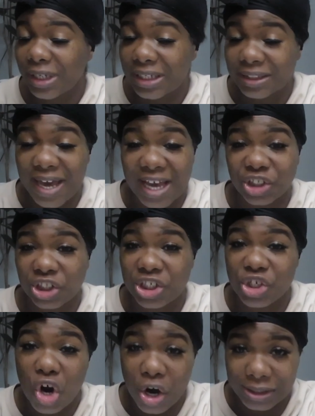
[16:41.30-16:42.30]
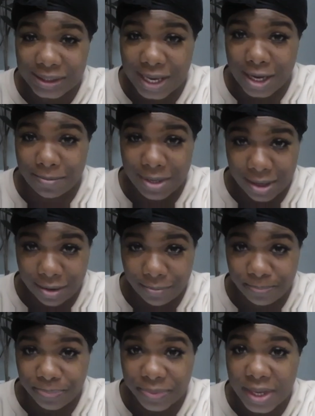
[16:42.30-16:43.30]
It's actually dark time now.
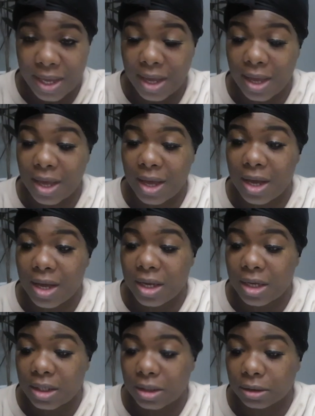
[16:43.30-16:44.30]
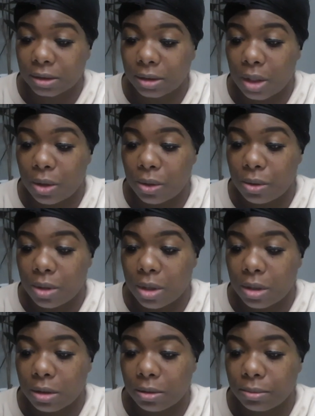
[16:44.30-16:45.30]

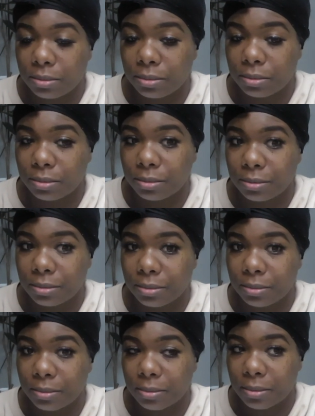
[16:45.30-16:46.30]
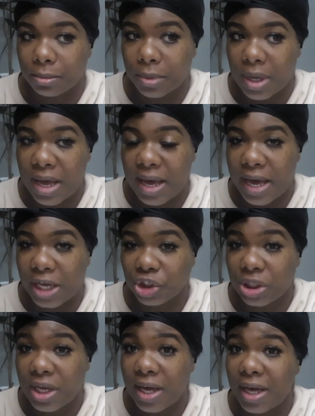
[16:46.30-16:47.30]
So, I
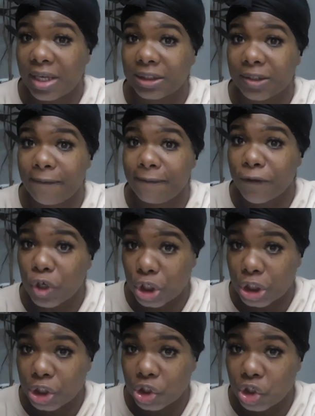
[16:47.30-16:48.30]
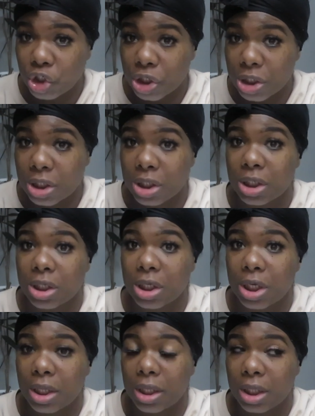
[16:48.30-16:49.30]
actually had some footage
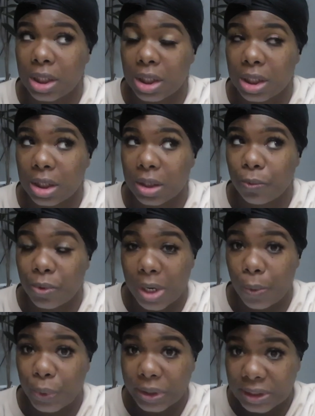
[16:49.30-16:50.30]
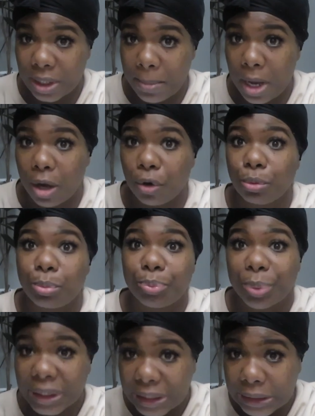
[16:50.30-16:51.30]
when I went to the mall,
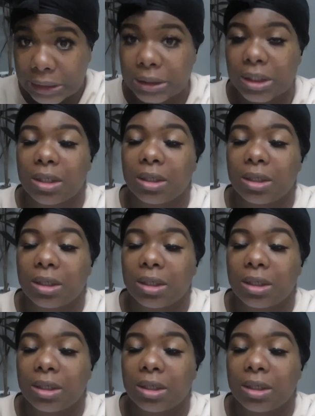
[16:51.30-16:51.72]
but